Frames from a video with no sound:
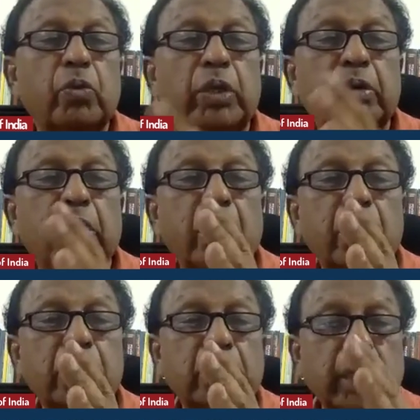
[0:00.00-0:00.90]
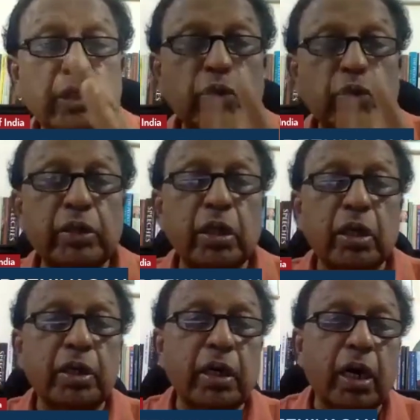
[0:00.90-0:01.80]
We will stay together
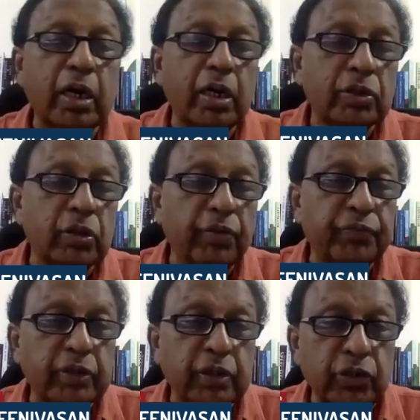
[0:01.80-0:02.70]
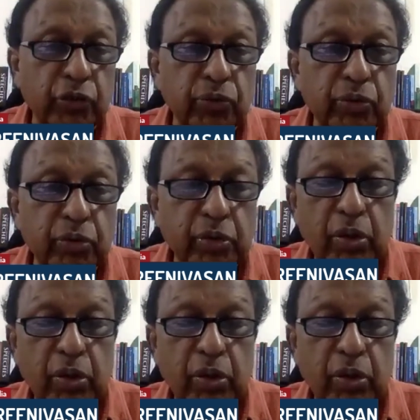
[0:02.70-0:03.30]
regardless of these issues.